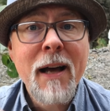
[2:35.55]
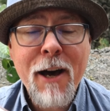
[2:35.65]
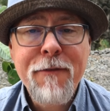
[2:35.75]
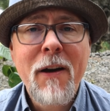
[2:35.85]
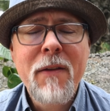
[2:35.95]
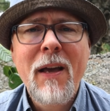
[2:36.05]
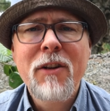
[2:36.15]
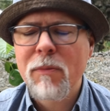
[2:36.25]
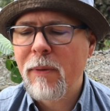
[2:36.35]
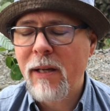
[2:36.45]
I find
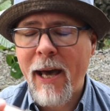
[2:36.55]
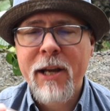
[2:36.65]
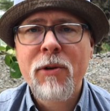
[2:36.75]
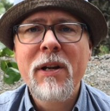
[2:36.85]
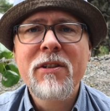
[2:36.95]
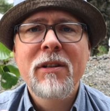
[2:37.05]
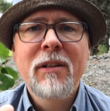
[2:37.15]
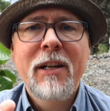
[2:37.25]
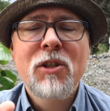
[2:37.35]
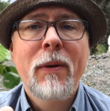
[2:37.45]
that to be accurate,
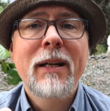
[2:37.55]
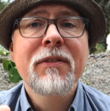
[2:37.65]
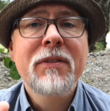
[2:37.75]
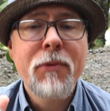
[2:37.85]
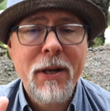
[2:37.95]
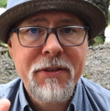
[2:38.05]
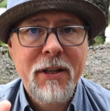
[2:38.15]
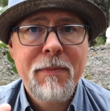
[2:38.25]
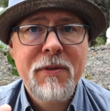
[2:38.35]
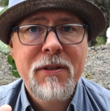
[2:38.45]
as well as the run
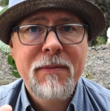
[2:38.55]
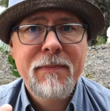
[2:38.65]
times.